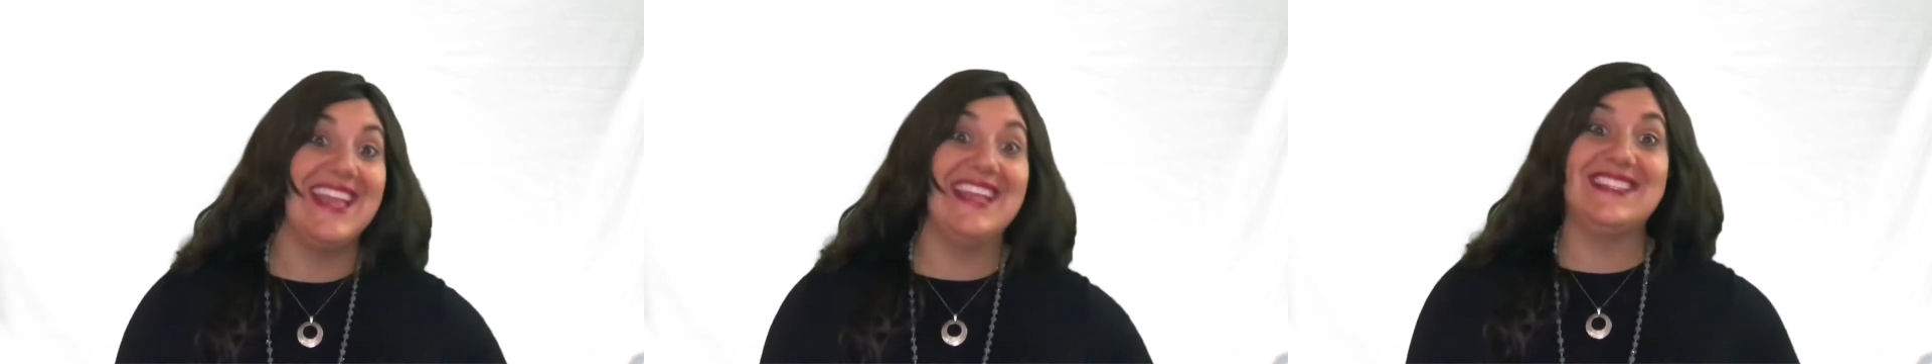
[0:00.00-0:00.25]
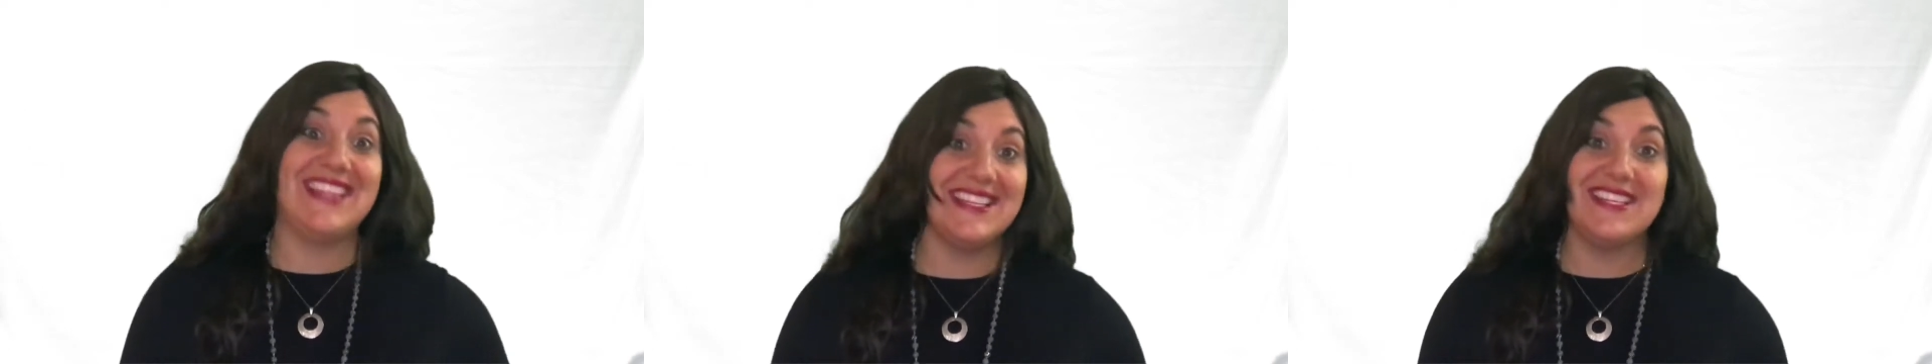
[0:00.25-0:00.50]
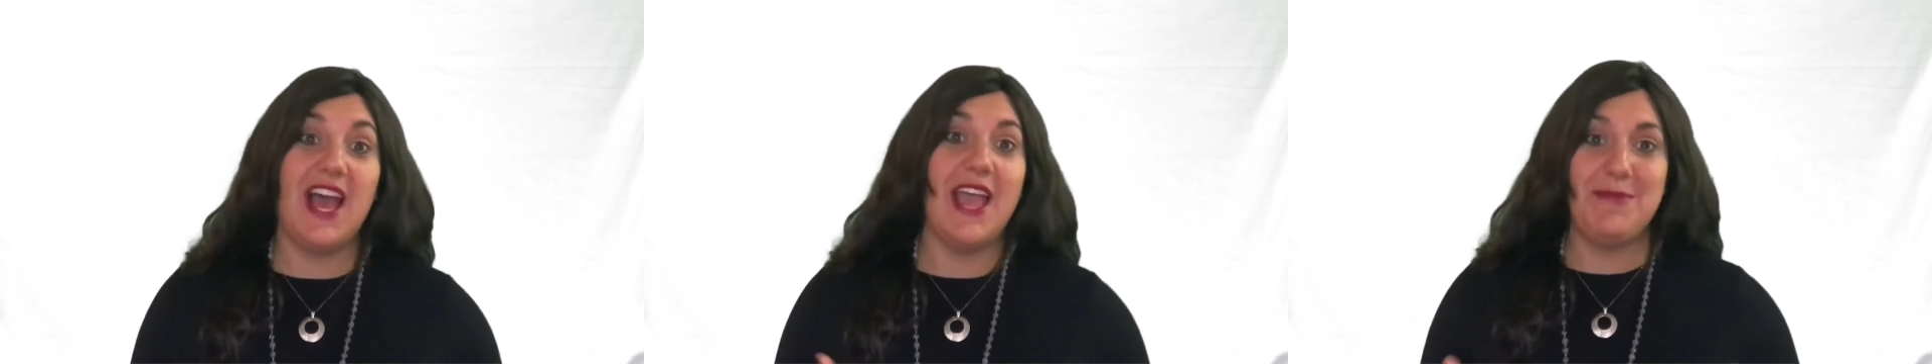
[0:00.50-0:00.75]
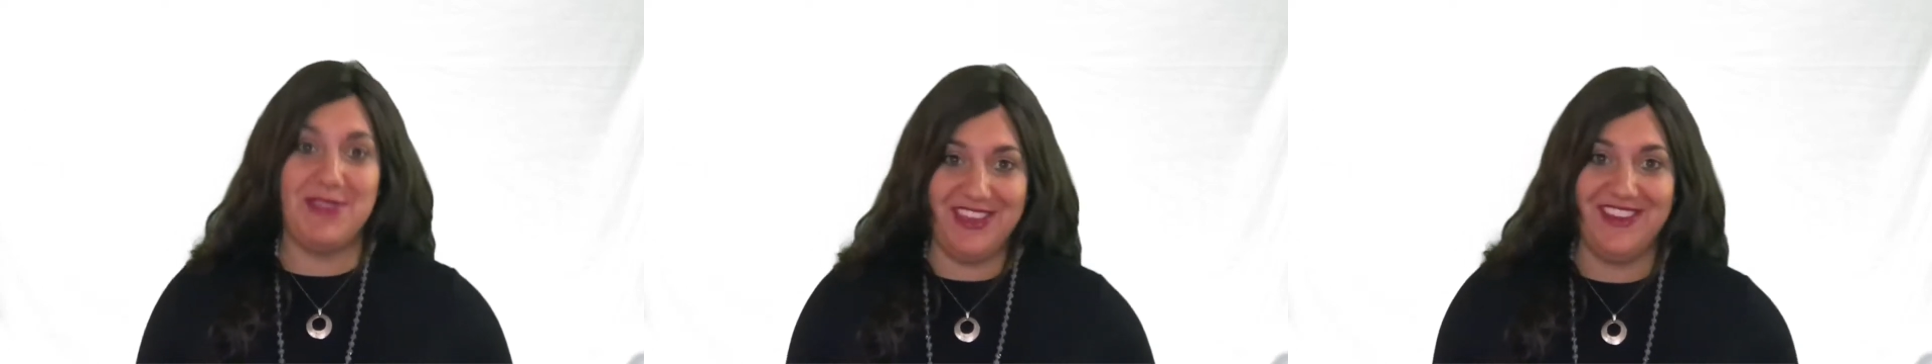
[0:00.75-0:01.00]
It's that
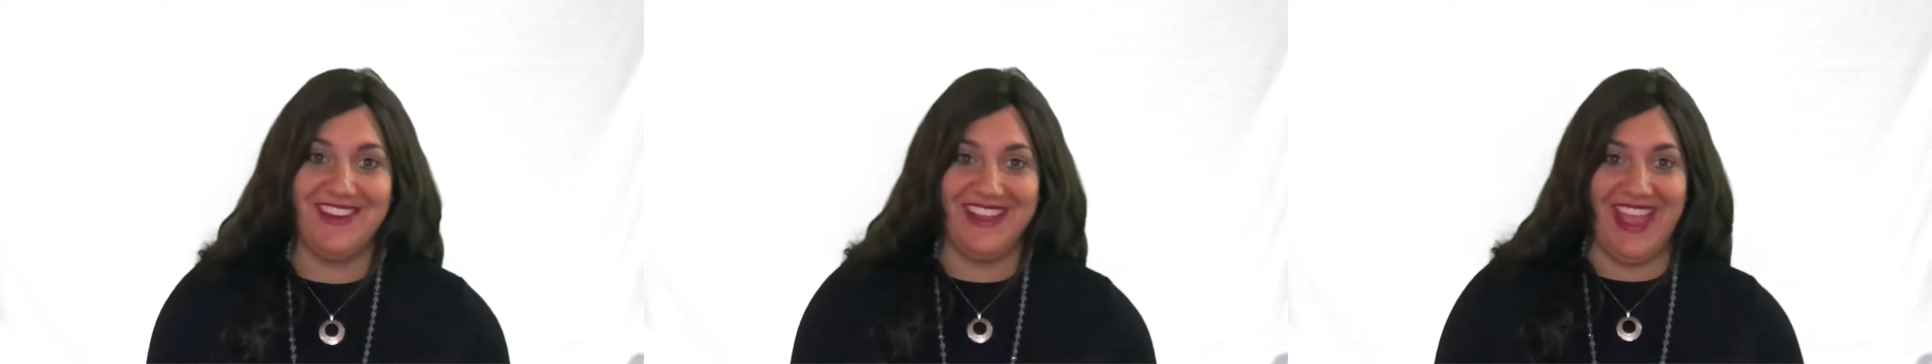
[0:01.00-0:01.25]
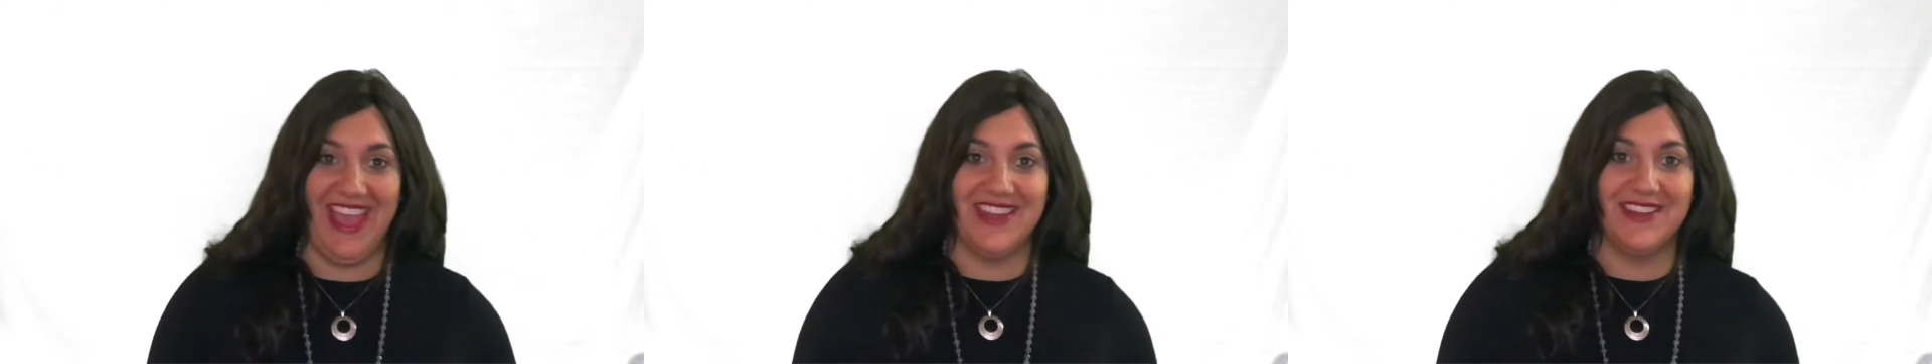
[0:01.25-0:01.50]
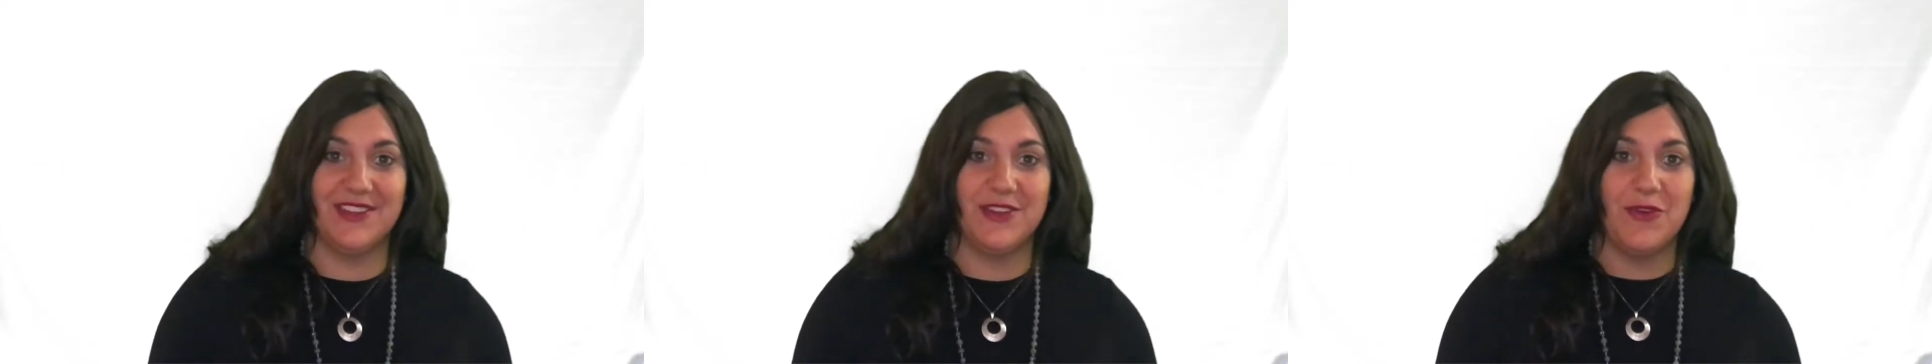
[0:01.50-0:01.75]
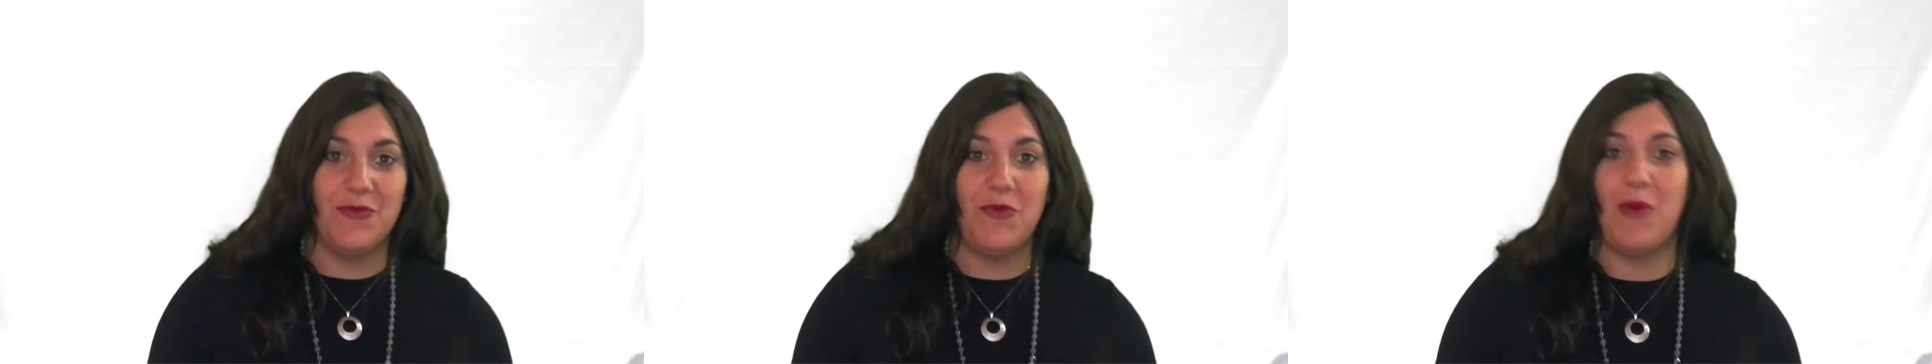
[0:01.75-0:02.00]
time of year again
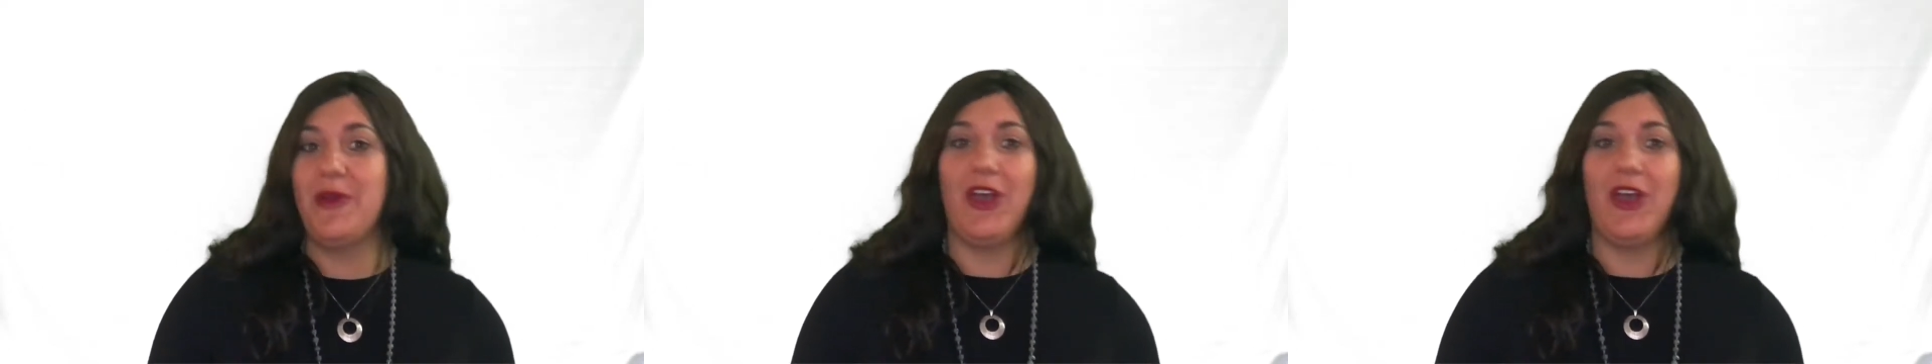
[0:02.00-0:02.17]
when